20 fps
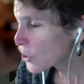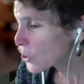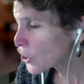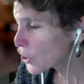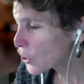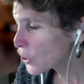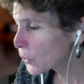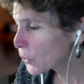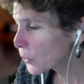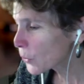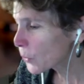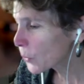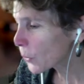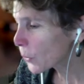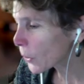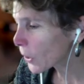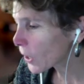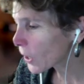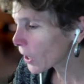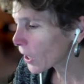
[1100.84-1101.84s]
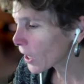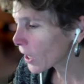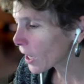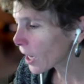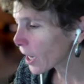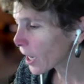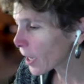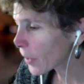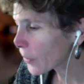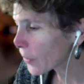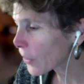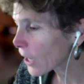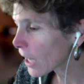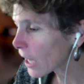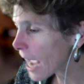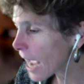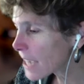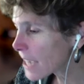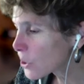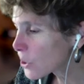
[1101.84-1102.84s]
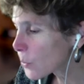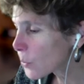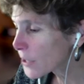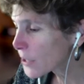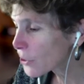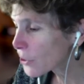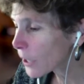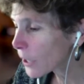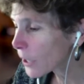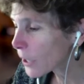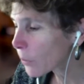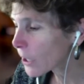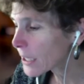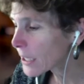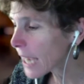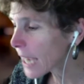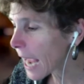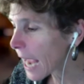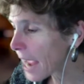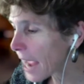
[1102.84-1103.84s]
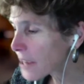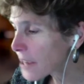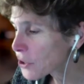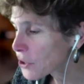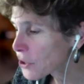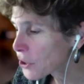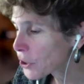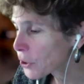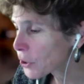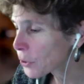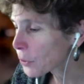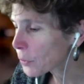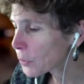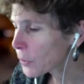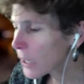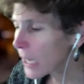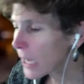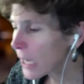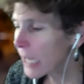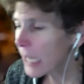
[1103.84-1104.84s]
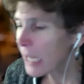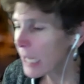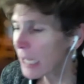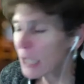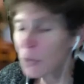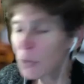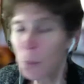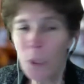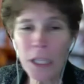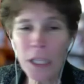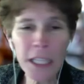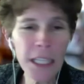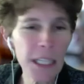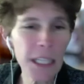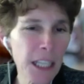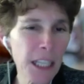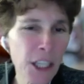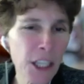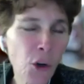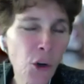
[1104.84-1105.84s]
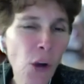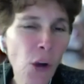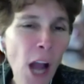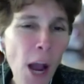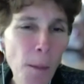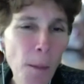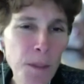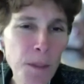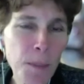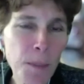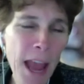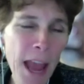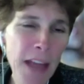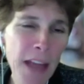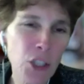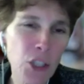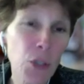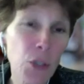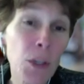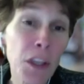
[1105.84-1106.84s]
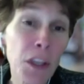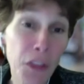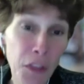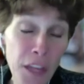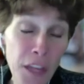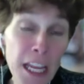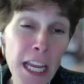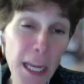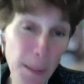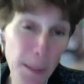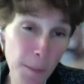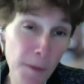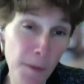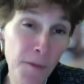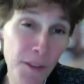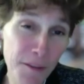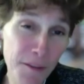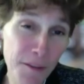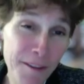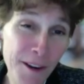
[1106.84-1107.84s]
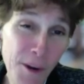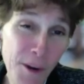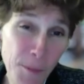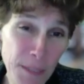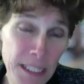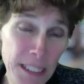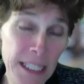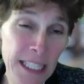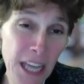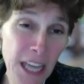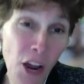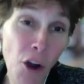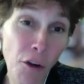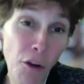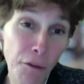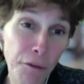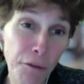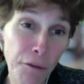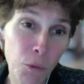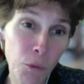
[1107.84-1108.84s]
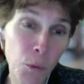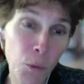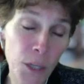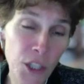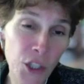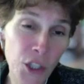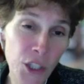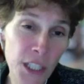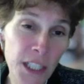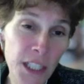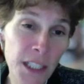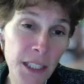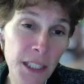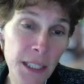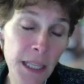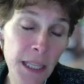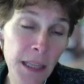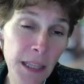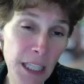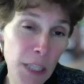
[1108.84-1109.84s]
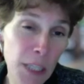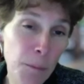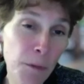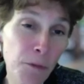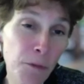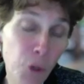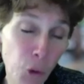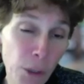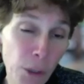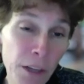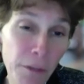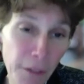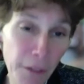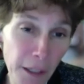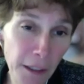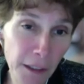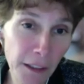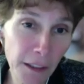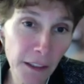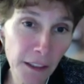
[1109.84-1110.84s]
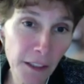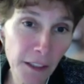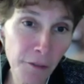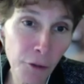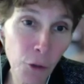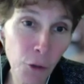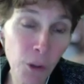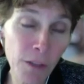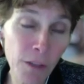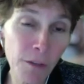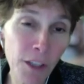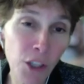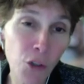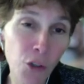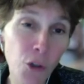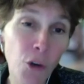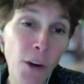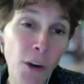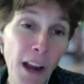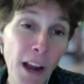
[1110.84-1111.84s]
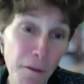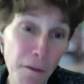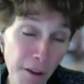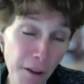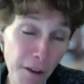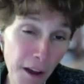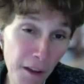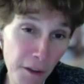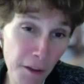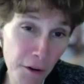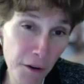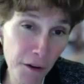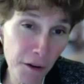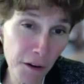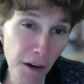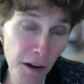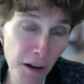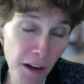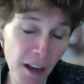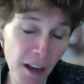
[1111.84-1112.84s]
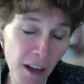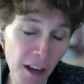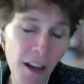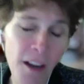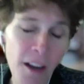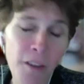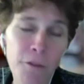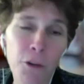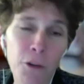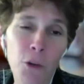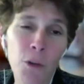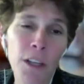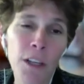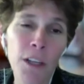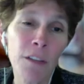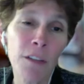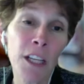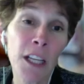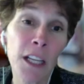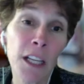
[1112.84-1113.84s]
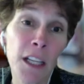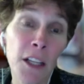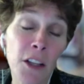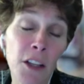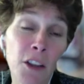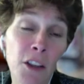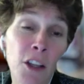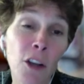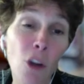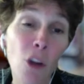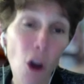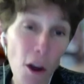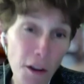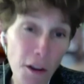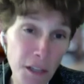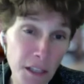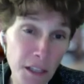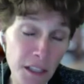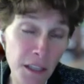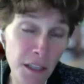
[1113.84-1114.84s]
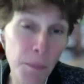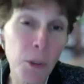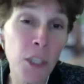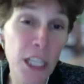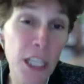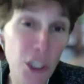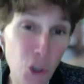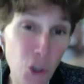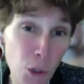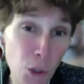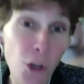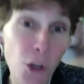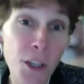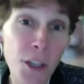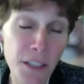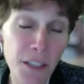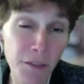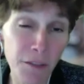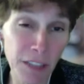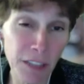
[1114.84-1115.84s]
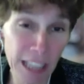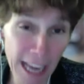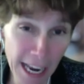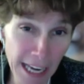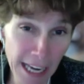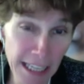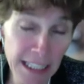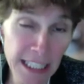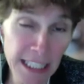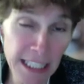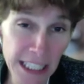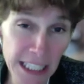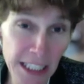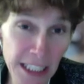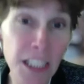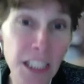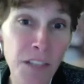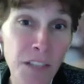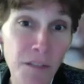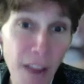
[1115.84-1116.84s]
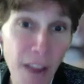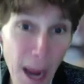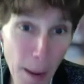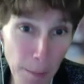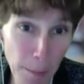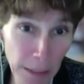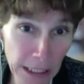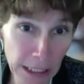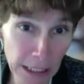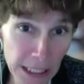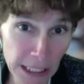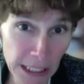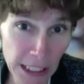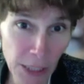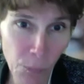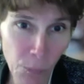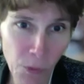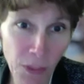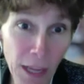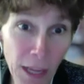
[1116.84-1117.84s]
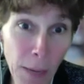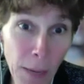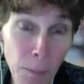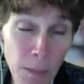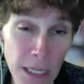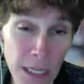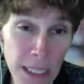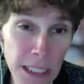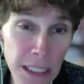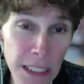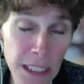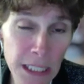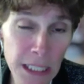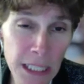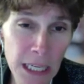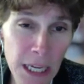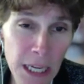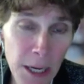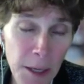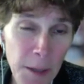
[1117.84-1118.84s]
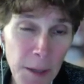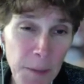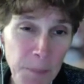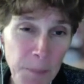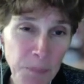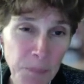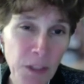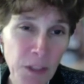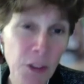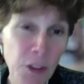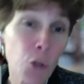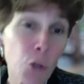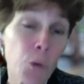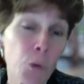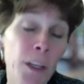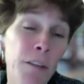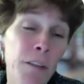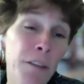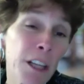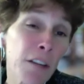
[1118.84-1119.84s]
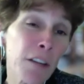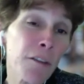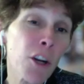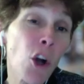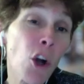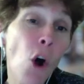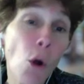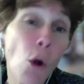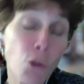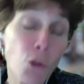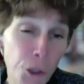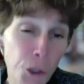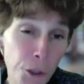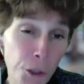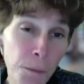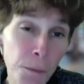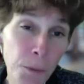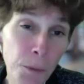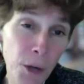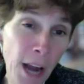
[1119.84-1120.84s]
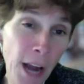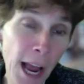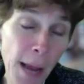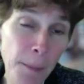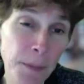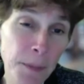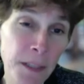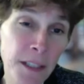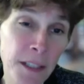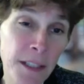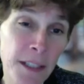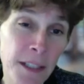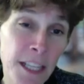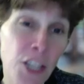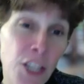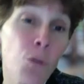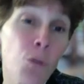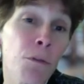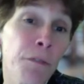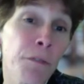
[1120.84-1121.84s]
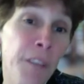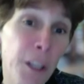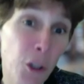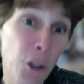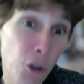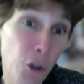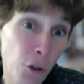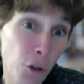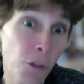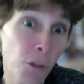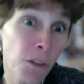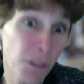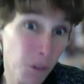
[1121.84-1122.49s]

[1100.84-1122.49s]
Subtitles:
to, the last question I wanted to ask you is really, you know, comes back to the theme of the film itself, which is the theme of grieving your grandfather, of grieving the loss, the potential loss of land in this family and what that means, the grieving of a culture, perhaps, that you feel